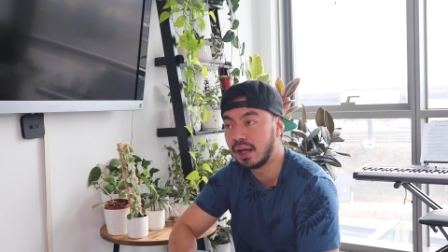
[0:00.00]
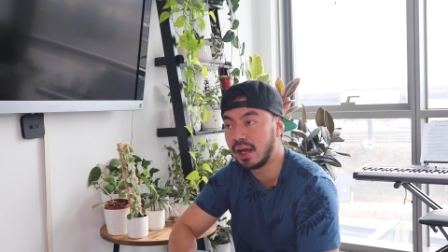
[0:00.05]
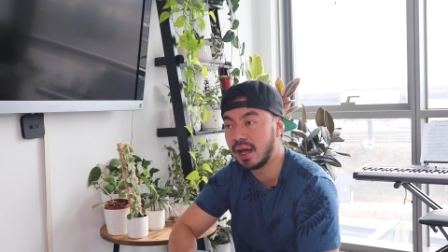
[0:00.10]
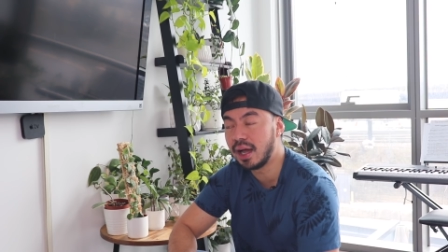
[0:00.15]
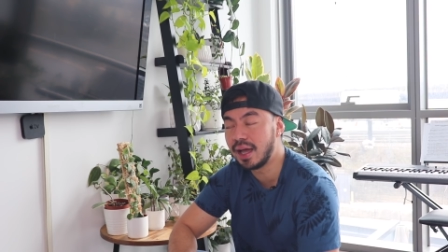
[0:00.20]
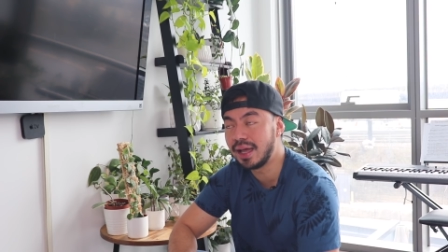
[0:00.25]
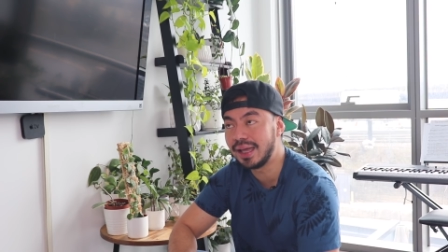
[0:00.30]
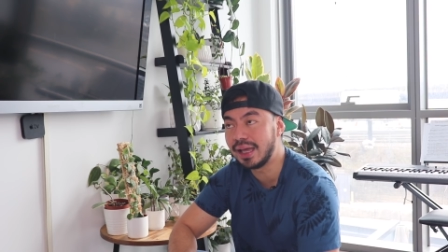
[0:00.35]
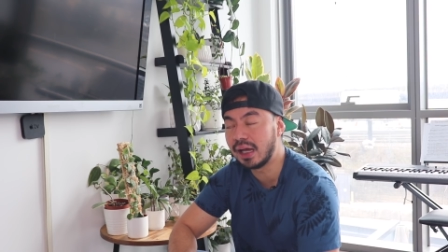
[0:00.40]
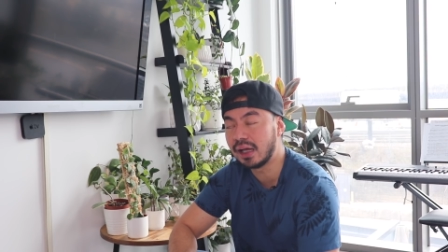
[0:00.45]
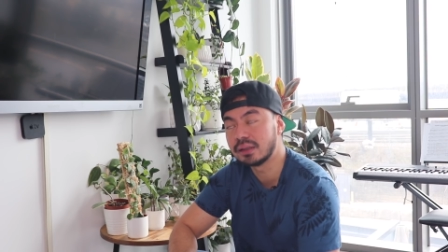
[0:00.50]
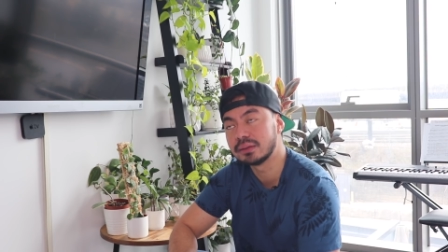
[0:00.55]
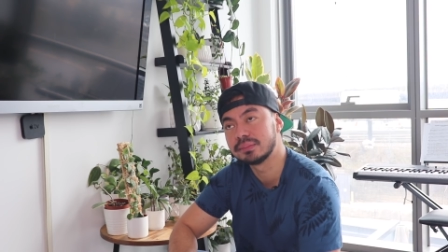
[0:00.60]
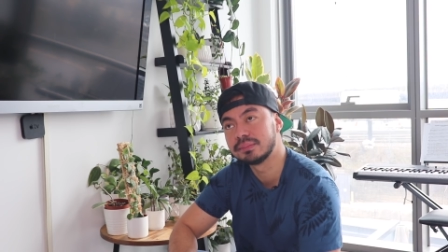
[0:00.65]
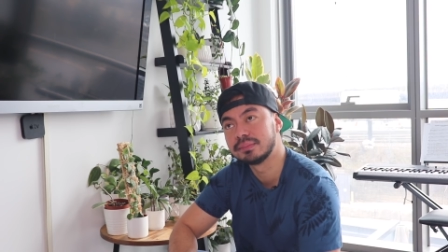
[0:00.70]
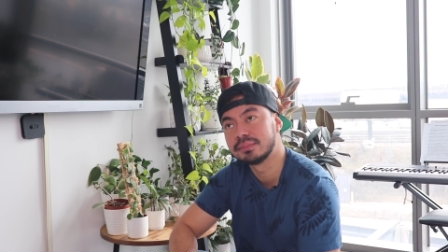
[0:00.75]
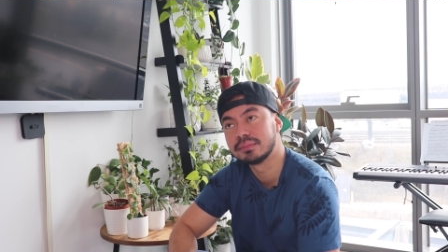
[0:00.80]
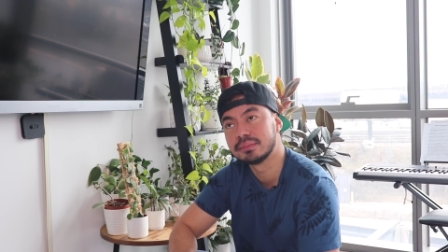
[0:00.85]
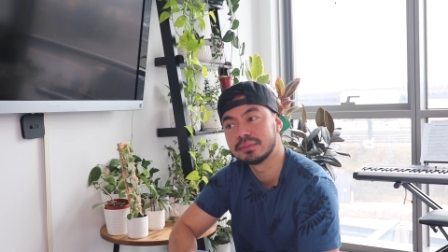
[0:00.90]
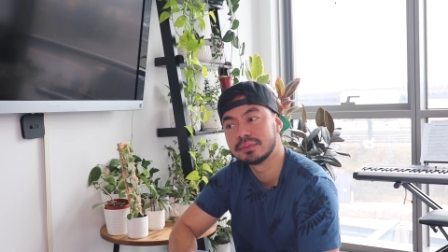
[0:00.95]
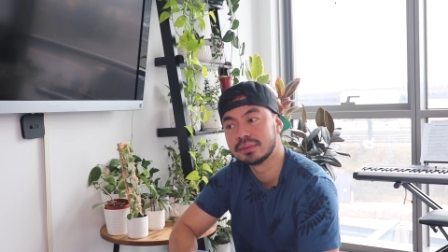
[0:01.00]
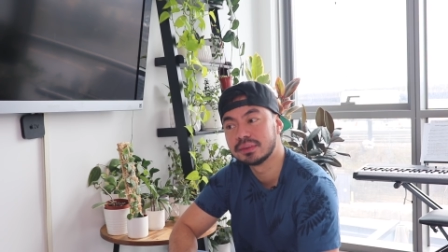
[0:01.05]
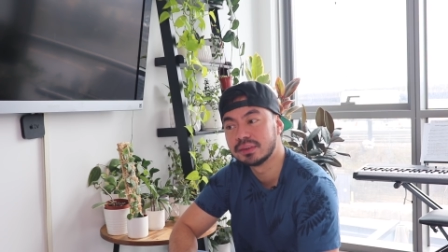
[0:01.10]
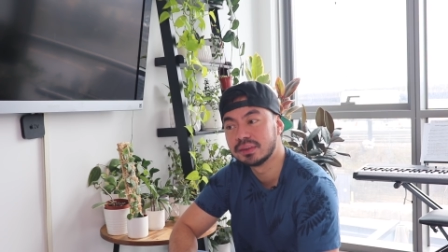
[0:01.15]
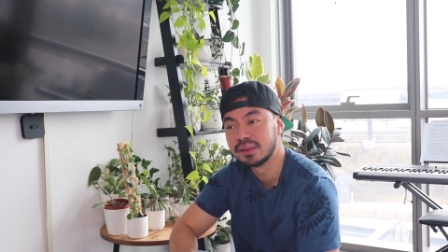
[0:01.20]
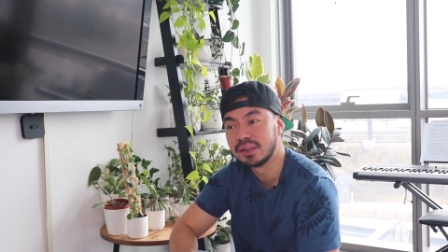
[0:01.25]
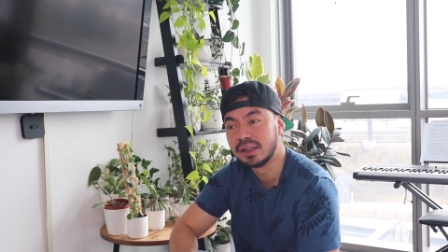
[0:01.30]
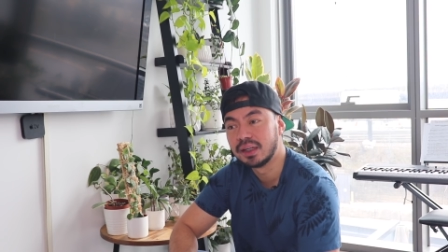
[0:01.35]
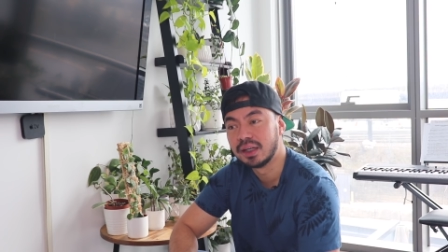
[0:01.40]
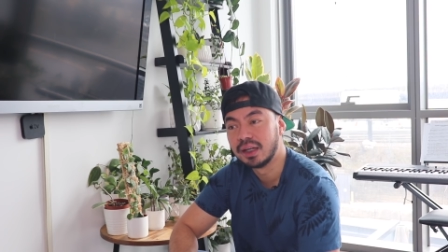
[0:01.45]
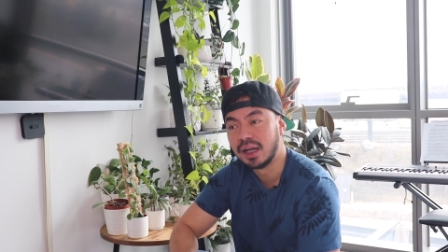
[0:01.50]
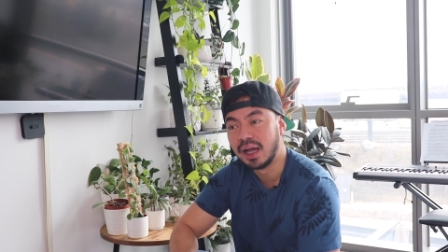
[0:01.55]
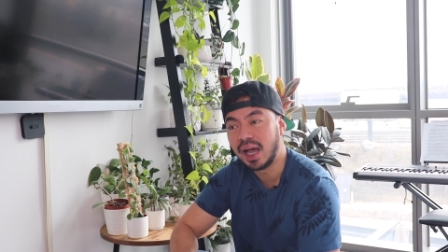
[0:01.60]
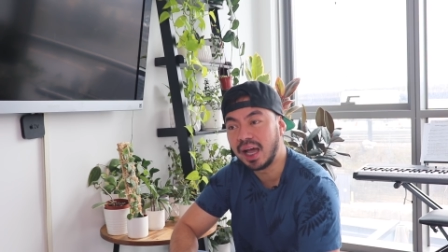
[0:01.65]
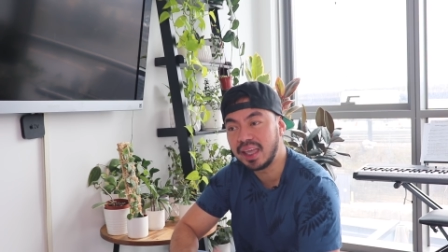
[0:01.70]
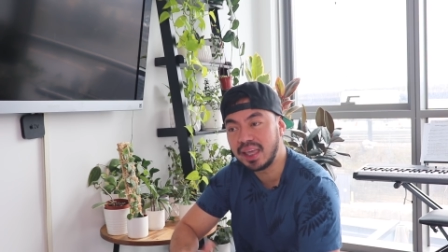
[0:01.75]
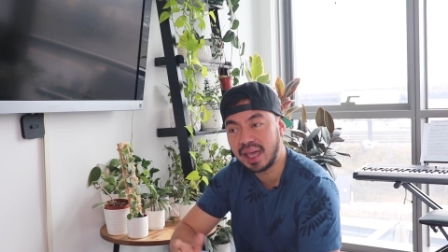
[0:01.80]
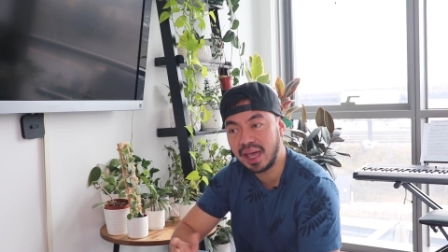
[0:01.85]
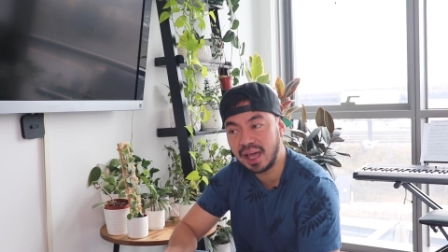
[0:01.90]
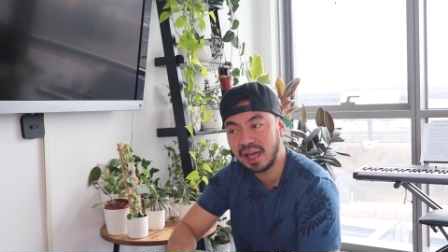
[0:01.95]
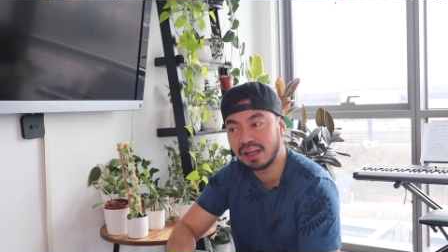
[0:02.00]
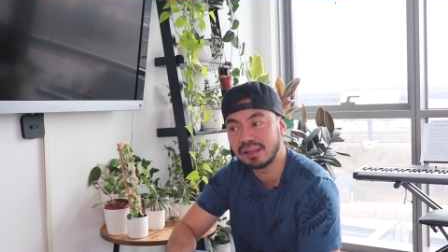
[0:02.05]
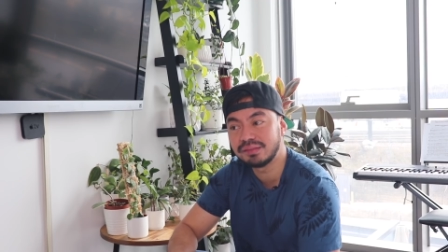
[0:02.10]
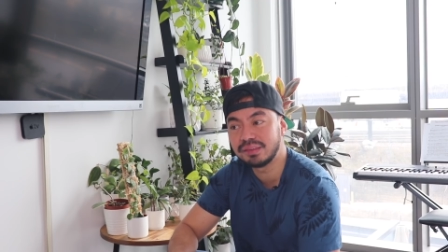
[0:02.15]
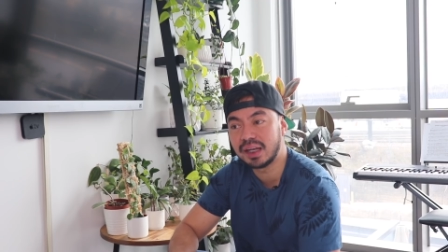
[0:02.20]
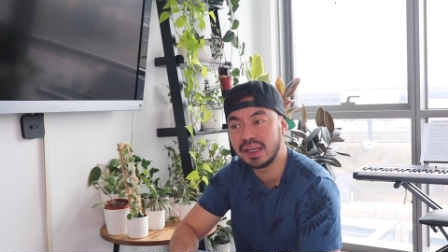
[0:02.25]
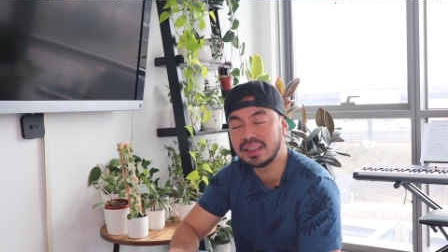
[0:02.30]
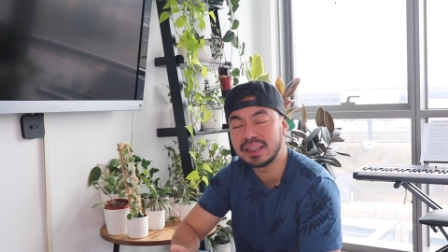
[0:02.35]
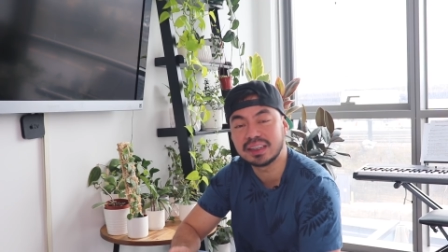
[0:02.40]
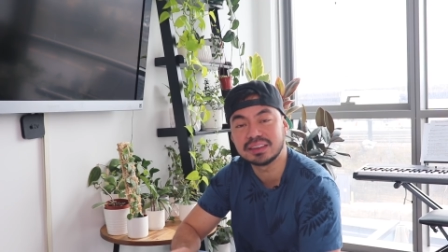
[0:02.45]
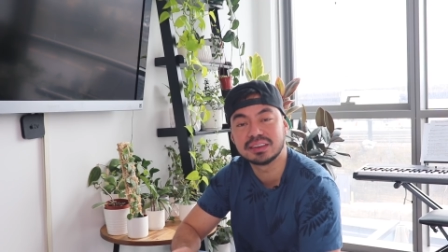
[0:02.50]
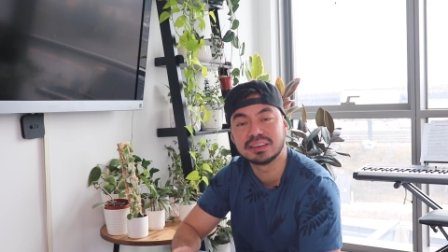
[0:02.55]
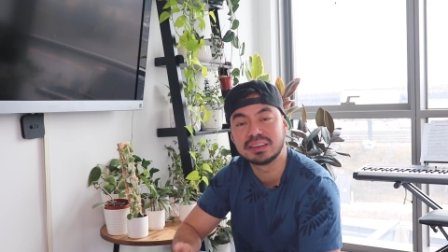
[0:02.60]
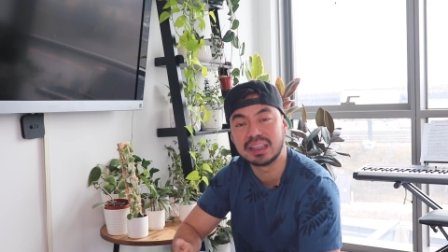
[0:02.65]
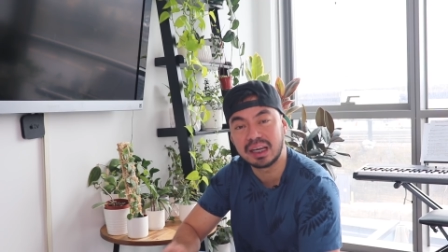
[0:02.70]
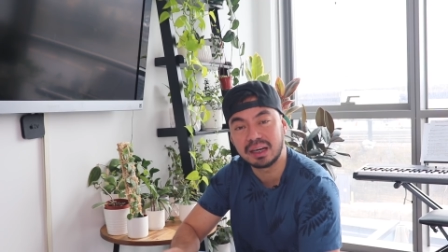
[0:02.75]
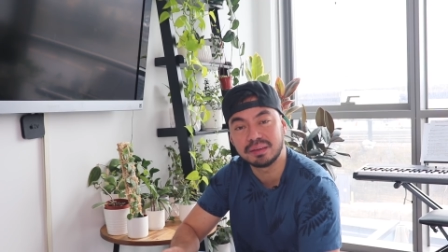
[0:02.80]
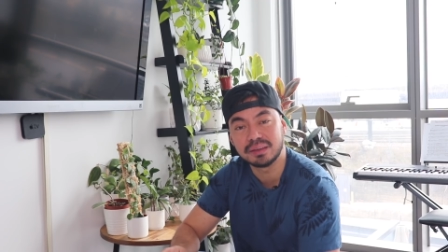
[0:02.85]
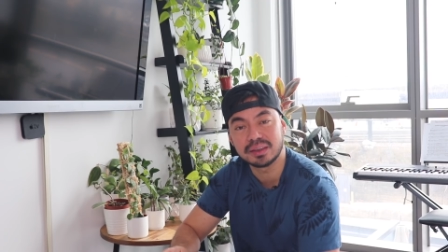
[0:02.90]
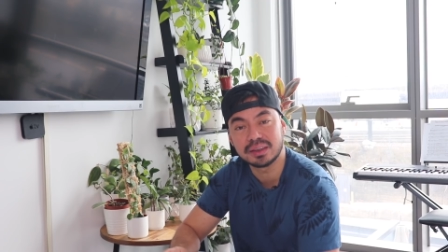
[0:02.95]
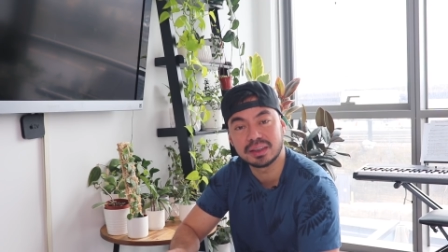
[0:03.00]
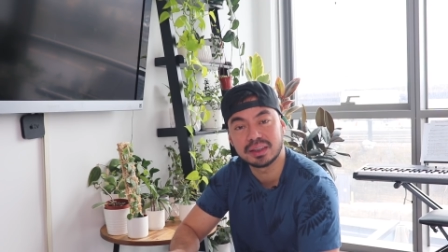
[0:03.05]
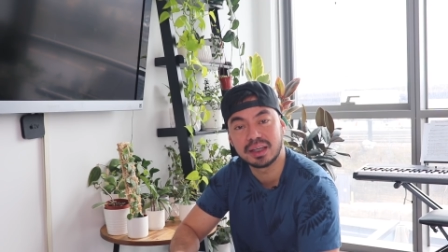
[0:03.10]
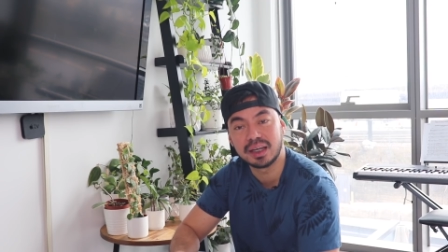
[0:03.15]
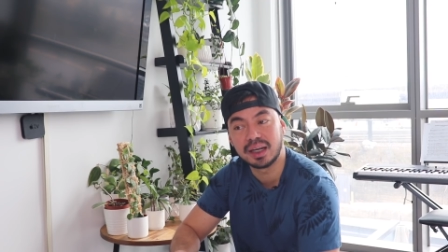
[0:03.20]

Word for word: I I have, I guess Daryl,